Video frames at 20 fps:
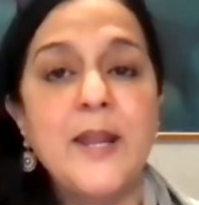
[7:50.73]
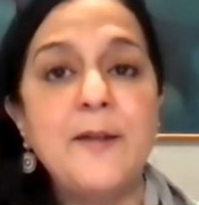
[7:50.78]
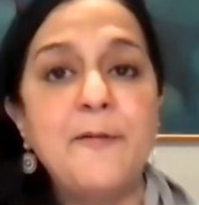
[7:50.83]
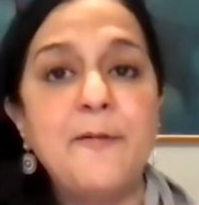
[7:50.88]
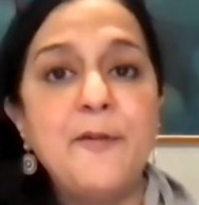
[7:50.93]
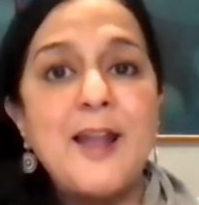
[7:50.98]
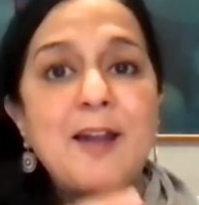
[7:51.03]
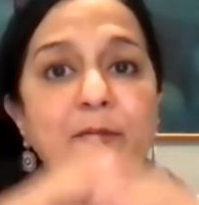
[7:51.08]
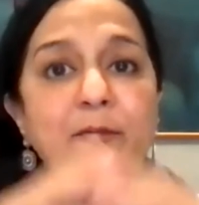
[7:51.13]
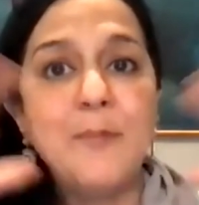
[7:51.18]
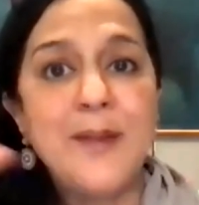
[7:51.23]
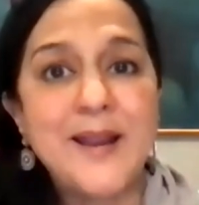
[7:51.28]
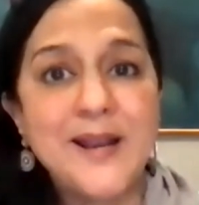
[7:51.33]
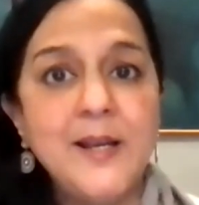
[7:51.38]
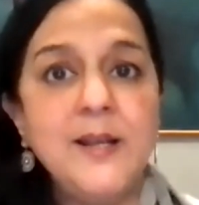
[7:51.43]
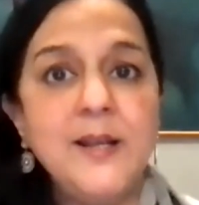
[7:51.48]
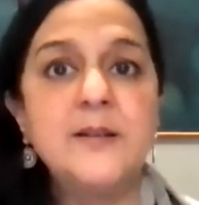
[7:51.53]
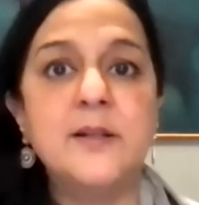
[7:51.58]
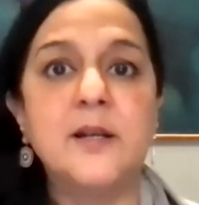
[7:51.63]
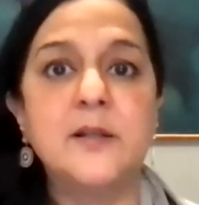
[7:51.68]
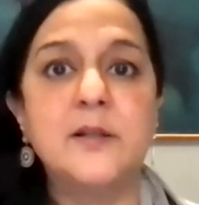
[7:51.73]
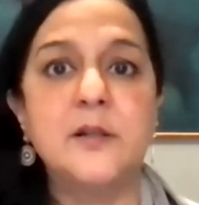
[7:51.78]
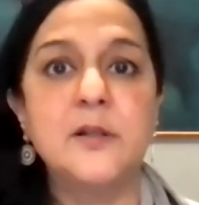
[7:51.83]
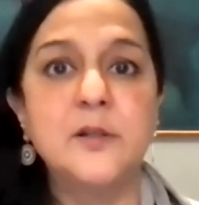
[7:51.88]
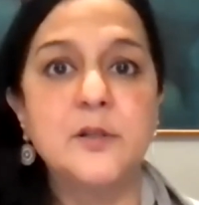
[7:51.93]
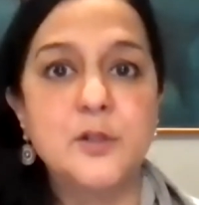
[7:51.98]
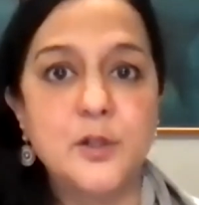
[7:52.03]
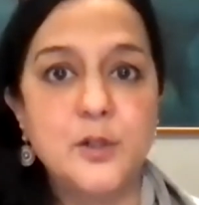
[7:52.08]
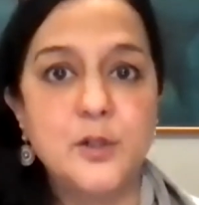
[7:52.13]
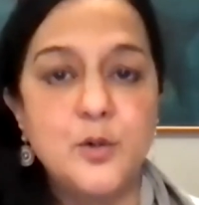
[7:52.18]
if we have many such
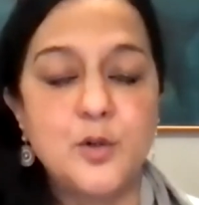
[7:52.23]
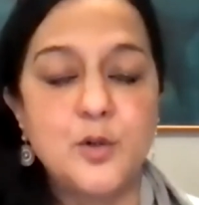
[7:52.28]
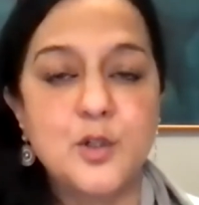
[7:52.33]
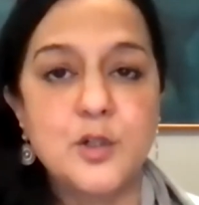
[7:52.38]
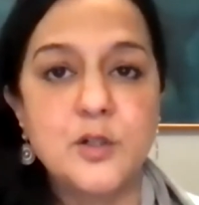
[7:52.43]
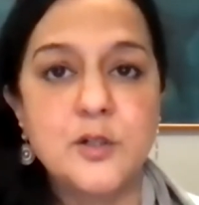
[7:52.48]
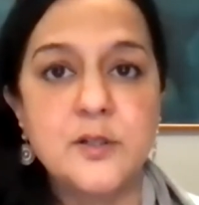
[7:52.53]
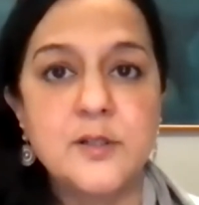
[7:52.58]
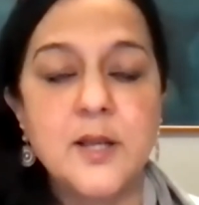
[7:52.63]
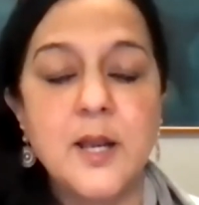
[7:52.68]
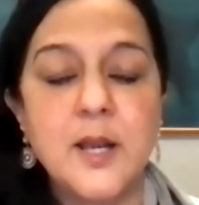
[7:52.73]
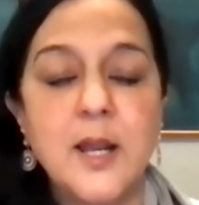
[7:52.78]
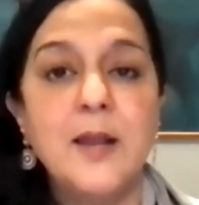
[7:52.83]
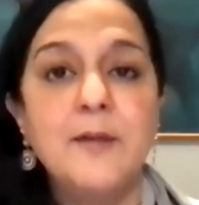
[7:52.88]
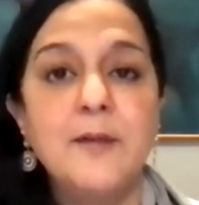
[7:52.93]
institutions,